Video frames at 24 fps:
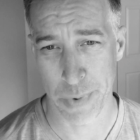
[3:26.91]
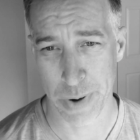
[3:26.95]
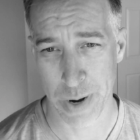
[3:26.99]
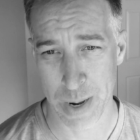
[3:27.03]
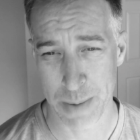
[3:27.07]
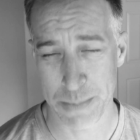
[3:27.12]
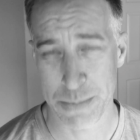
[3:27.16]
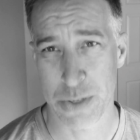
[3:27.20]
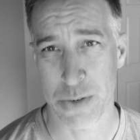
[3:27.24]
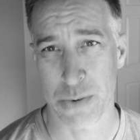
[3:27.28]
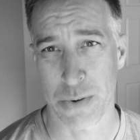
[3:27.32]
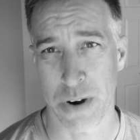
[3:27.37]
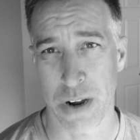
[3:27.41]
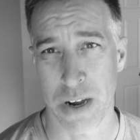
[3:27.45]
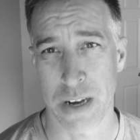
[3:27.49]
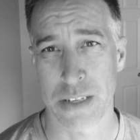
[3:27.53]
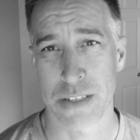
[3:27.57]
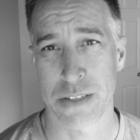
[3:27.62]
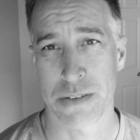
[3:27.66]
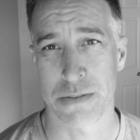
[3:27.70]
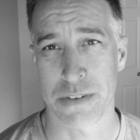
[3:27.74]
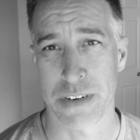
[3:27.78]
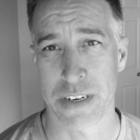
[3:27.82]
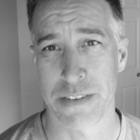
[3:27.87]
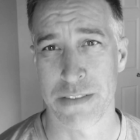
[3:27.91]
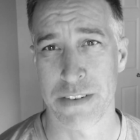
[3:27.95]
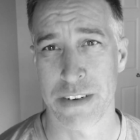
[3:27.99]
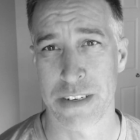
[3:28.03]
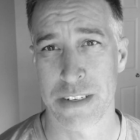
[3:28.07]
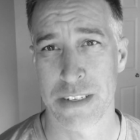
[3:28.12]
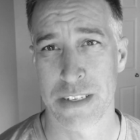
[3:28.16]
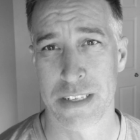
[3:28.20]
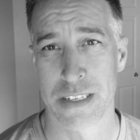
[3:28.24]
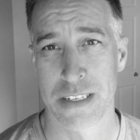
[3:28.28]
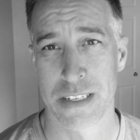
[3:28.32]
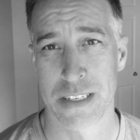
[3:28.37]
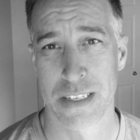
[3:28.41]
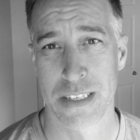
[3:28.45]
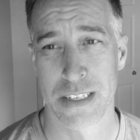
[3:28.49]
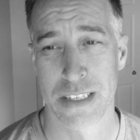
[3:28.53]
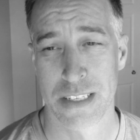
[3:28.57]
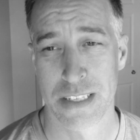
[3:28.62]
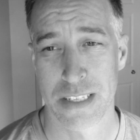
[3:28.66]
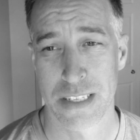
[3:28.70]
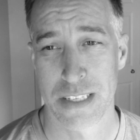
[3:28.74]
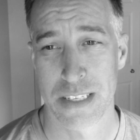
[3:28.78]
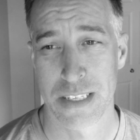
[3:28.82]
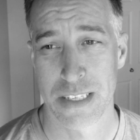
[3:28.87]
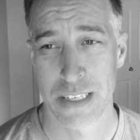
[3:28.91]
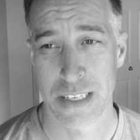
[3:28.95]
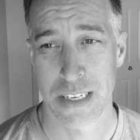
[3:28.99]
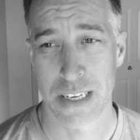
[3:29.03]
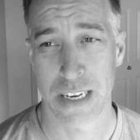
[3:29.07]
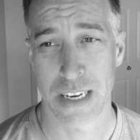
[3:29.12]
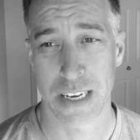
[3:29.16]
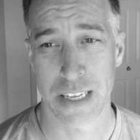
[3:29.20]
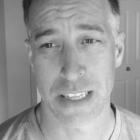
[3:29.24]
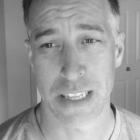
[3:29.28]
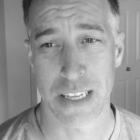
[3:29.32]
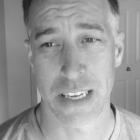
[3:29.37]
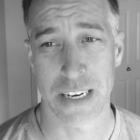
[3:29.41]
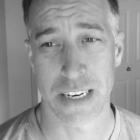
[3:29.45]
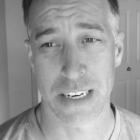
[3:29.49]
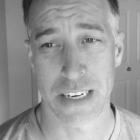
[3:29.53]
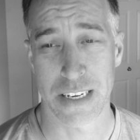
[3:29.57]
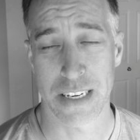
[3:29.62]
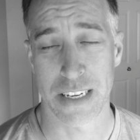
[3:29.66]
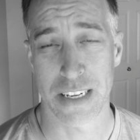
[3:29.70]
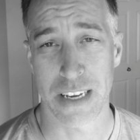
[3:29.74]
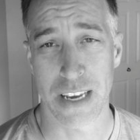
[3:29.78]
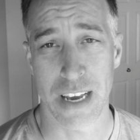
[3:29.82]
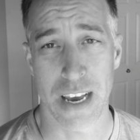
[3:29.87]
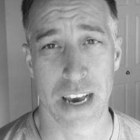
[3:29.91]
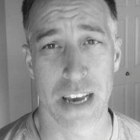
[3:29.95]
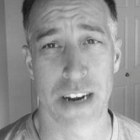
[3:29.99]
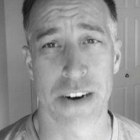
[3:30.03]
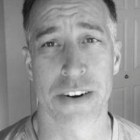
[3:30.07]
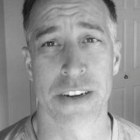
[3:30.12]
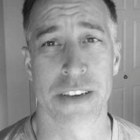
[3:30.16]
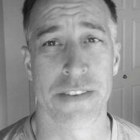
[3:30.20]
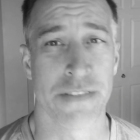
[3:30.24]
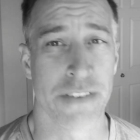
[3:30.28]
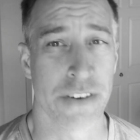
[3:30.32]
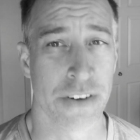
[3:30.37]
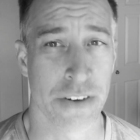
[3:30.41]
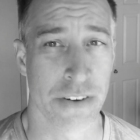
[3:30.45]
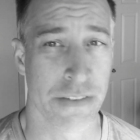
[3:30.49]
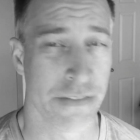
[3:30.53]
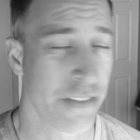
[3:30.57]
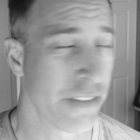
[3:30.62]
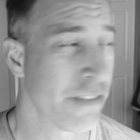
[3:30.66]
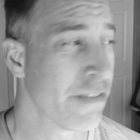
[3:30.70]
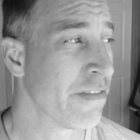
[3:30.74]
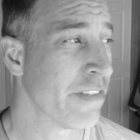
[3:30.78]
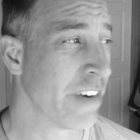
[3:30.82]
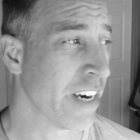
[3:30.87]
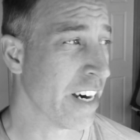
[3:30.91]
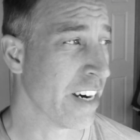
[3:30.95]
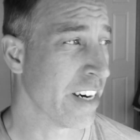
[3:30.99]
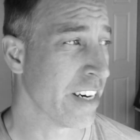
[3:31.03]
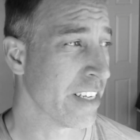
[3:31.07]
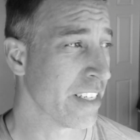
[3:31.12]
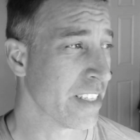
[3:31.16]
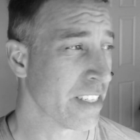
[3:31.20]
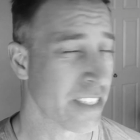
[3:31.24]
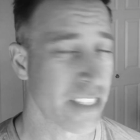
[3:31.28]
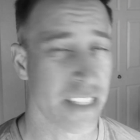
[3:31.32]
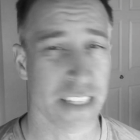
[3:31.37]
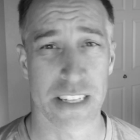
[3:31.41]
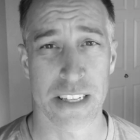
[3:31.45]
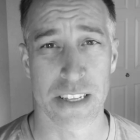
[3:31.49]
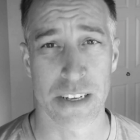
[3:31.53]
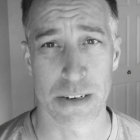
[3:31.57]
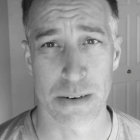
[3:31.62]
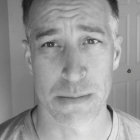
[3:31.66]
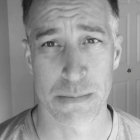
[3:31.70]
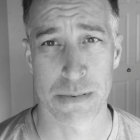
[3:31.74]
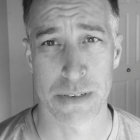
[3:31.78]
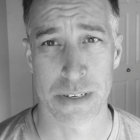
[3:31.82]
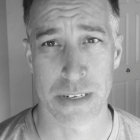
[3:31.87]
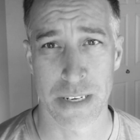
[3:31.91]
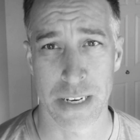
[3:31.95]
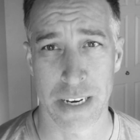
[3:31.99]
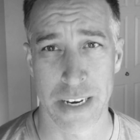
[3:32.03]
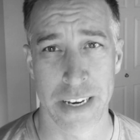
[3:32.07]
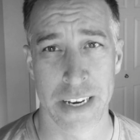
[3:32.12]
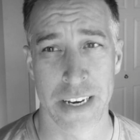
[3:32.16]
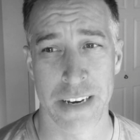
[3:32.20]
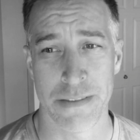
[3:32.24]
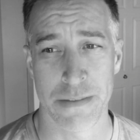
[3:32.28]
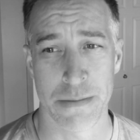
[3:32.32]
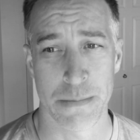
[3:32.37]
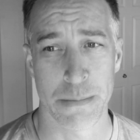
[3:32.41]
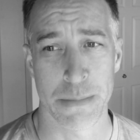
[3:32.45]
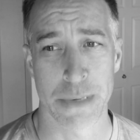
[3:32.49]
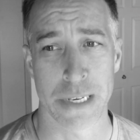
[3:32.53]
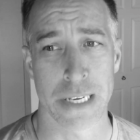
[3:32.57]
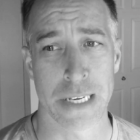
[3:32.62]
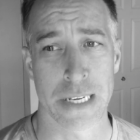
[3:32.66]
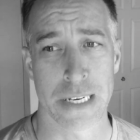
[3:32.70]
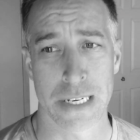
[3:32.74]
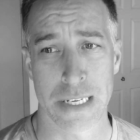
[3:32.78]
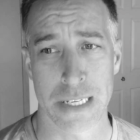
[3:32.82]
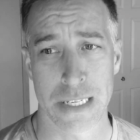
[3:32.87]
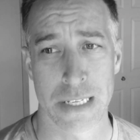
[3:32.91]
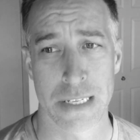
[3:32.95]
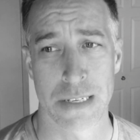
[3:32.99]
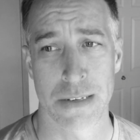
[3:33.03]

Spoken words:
up to Ross River, and then I don't even know if the ferry is still open. I haven't been.